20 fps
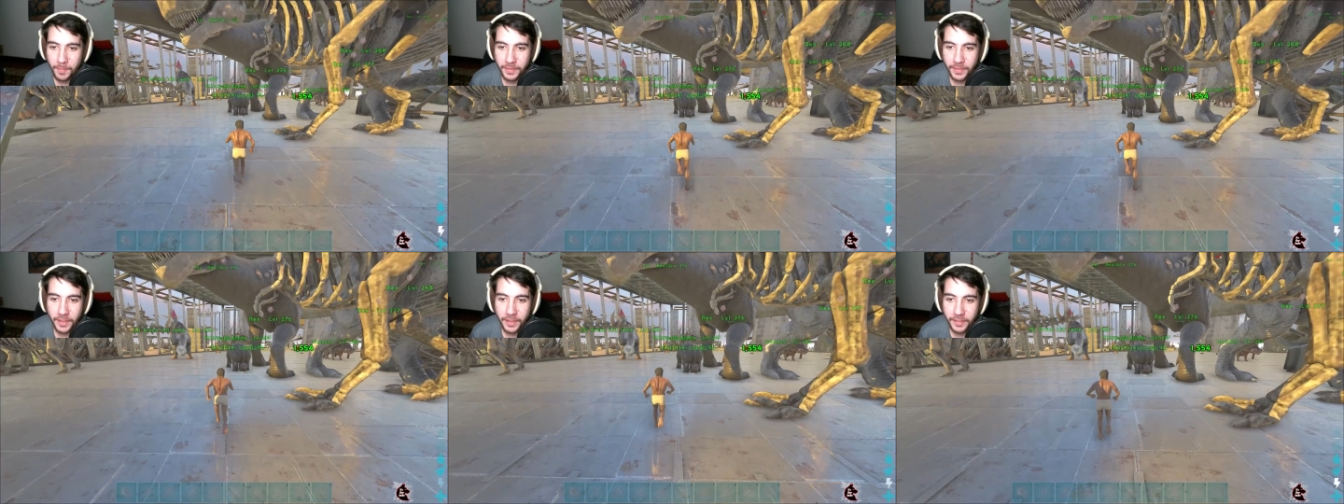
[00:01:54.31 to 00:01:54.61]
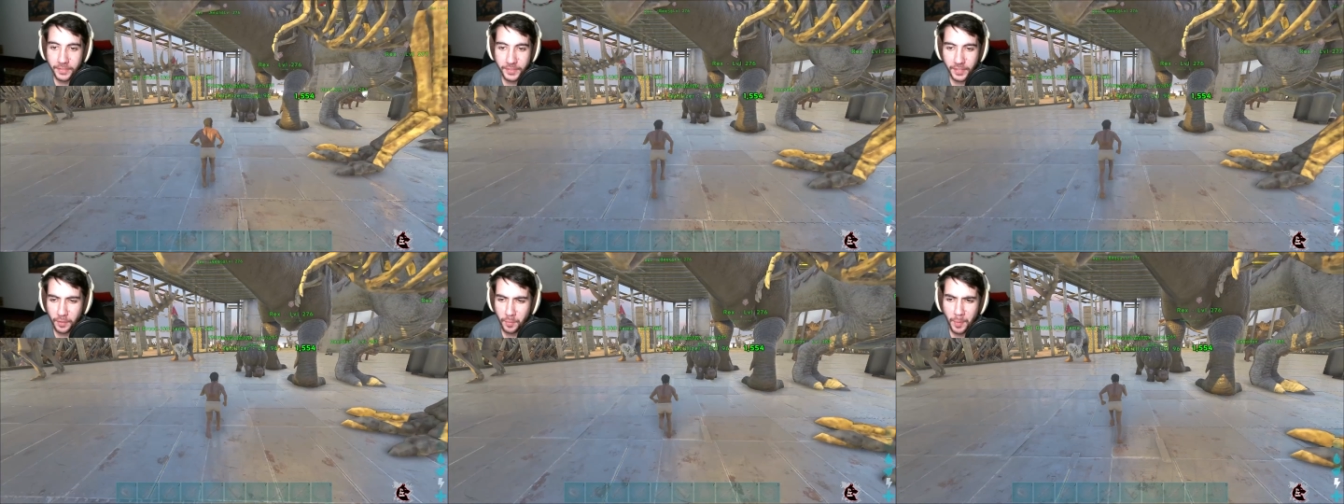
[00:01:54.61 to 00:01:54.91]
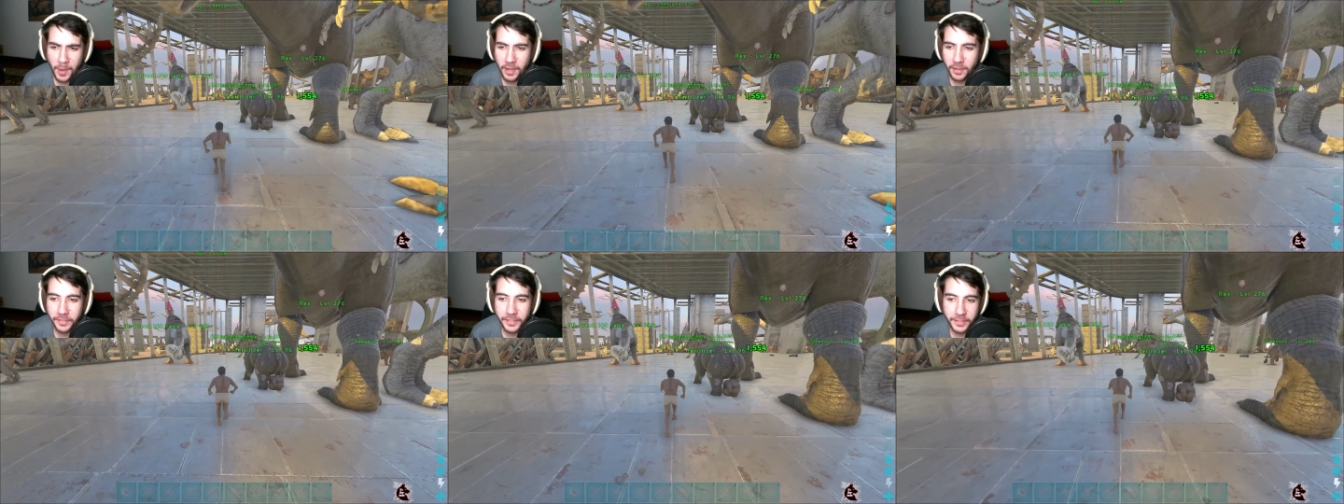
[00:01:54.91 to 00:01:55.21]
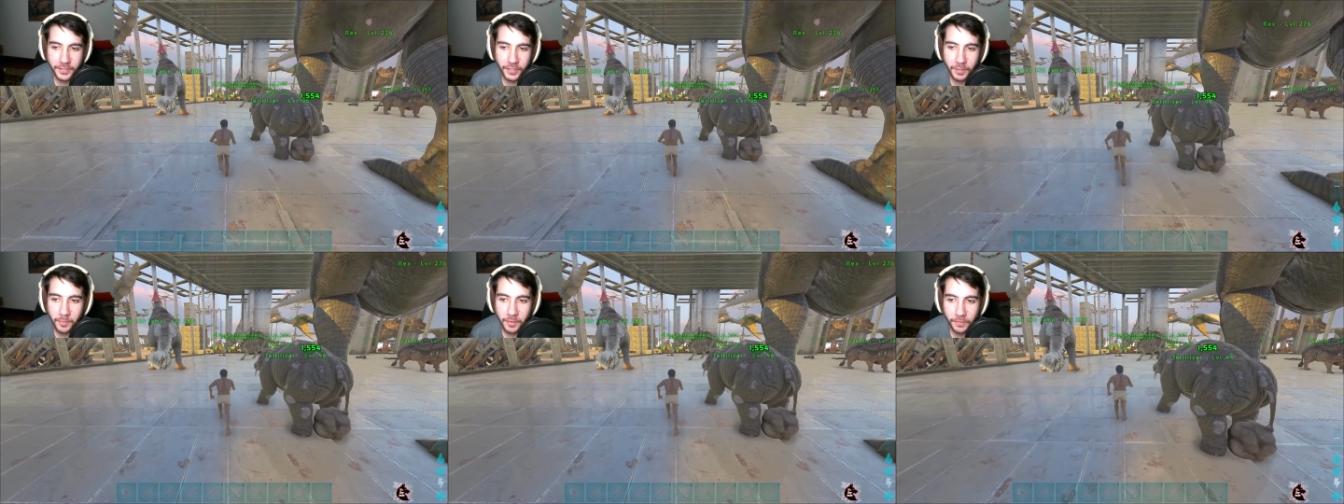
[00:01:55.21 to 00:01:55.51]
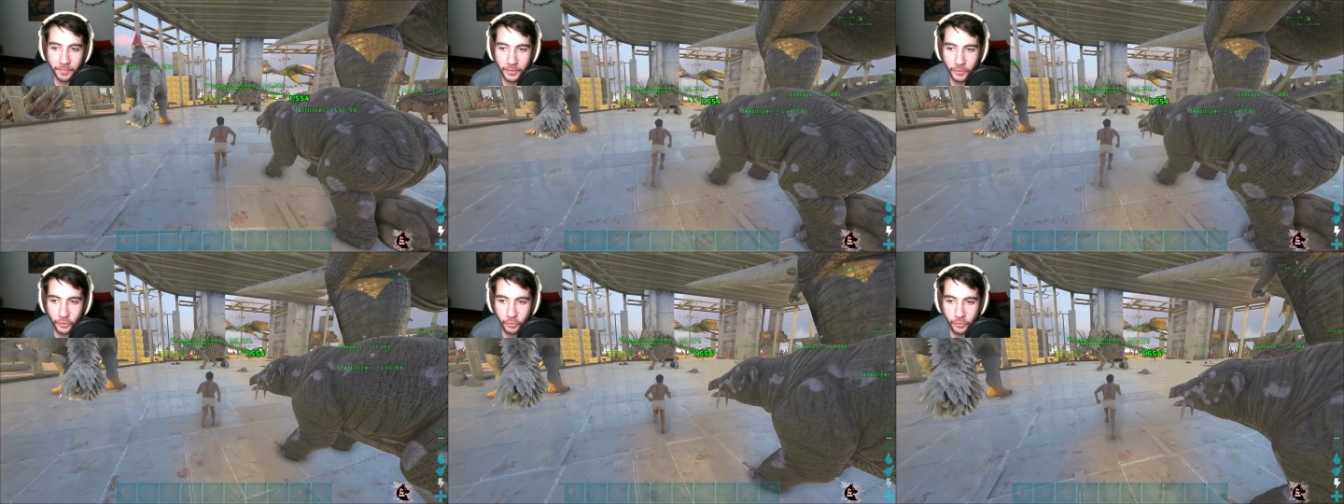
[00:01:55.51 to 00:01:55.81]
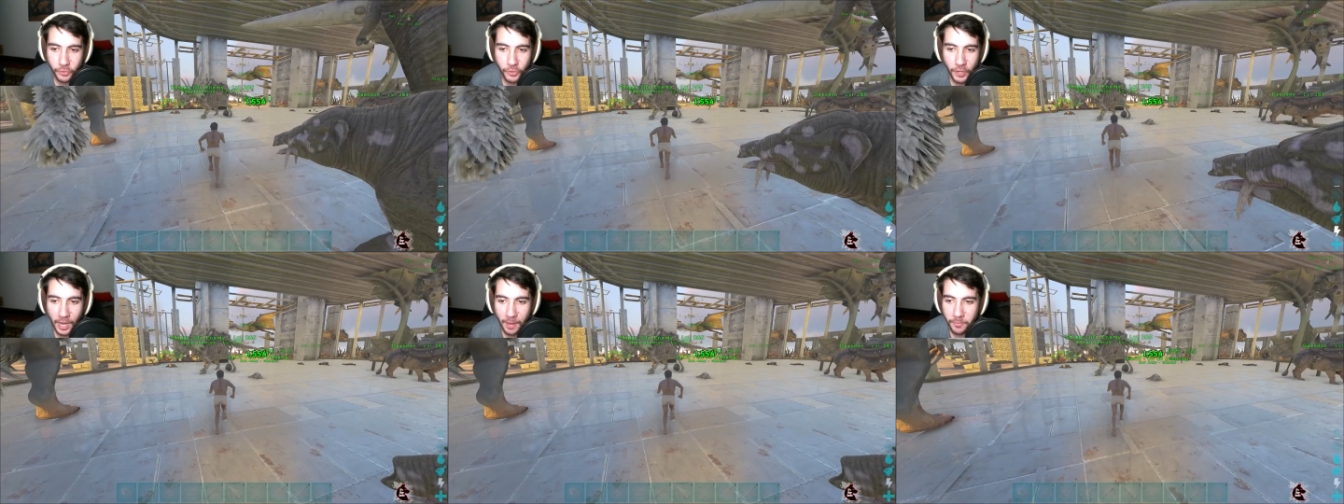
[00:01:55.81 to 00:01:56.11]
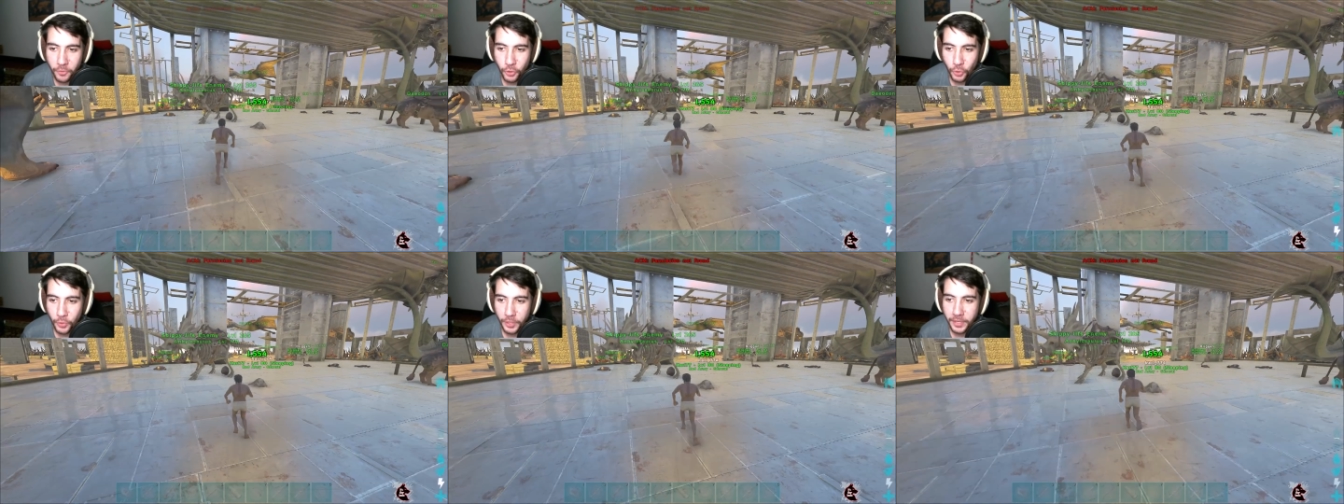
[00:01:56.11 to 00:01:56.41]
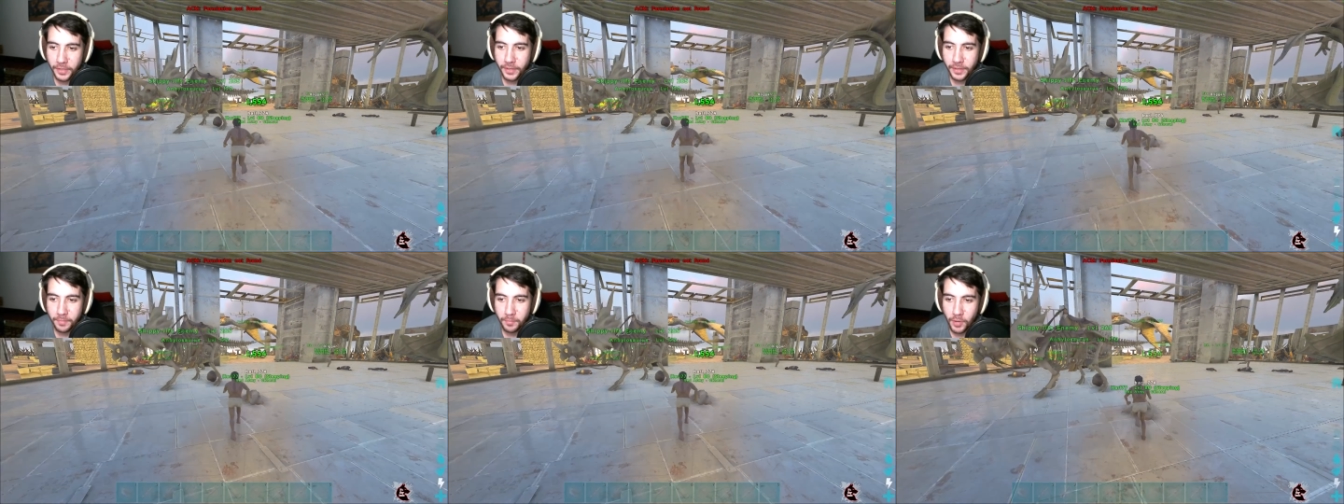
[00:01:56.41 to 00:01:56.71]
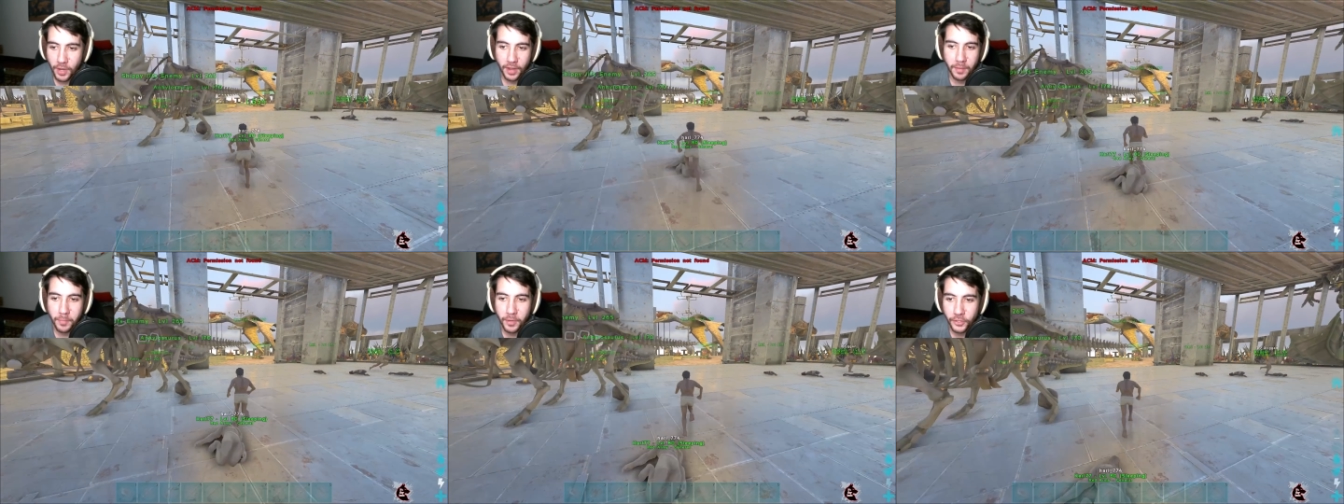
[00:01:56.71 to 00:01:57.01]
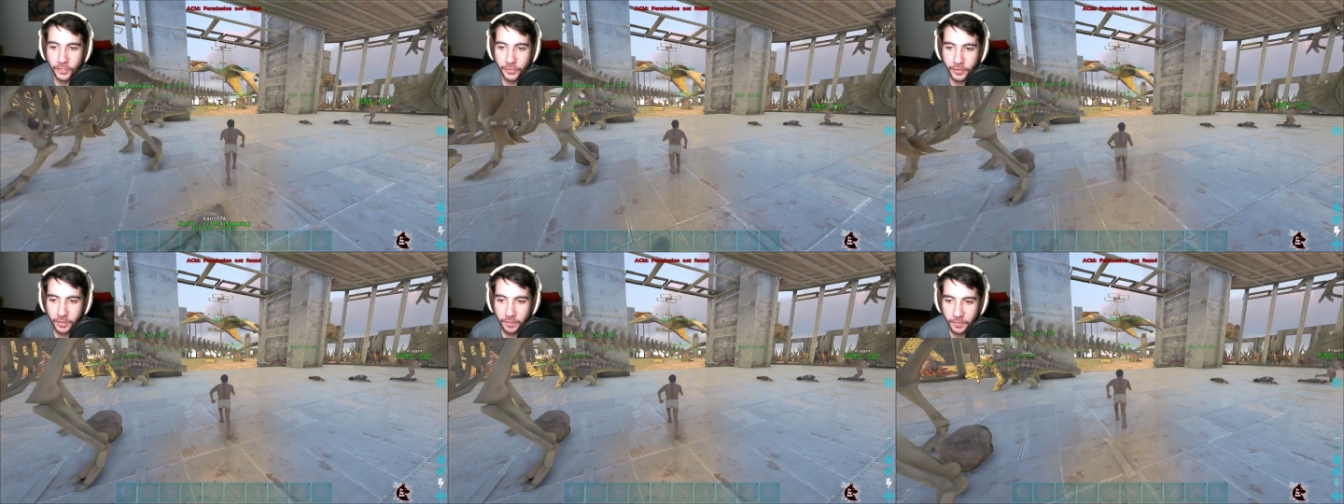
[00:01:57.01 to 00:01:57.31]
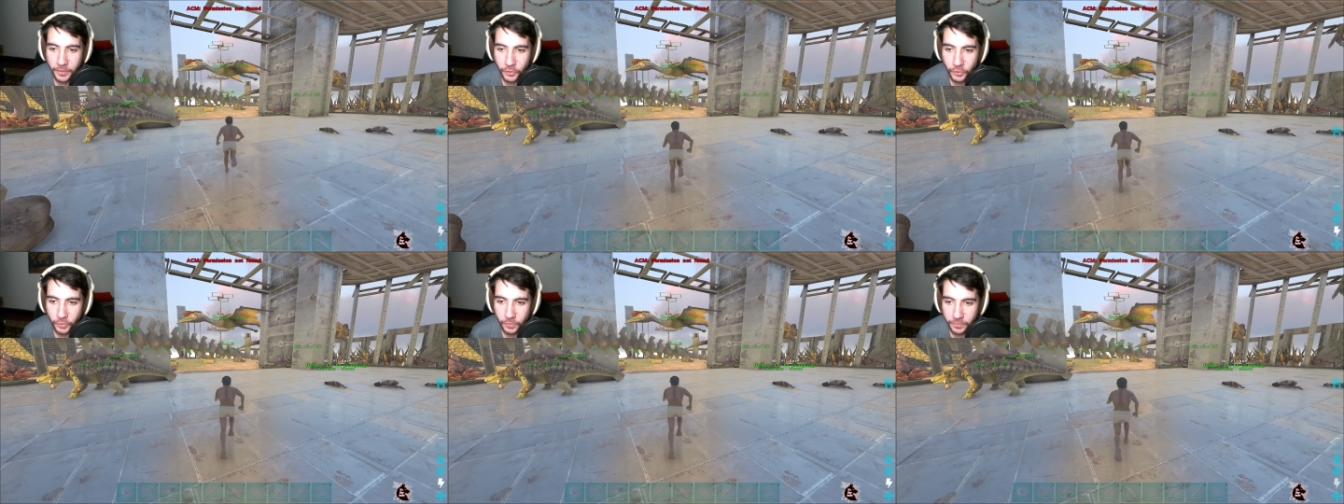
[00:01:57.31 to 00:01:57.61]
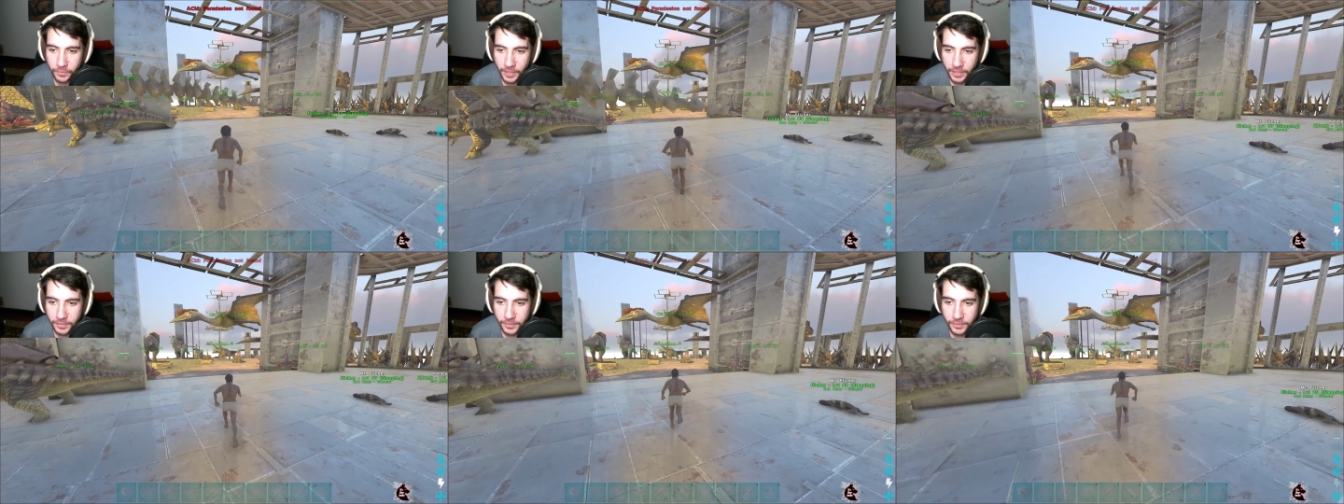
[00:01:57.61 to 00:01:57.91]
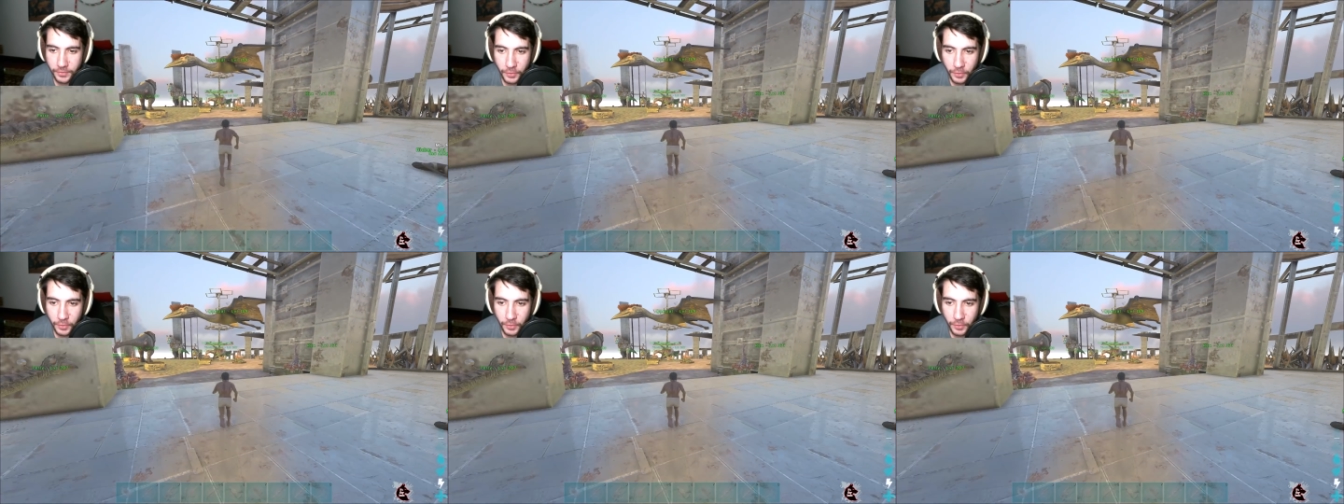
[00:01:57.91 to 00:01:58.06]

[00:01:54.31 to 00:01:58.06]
and they said apparently some official tribe joined and brought a bunch of their official friends.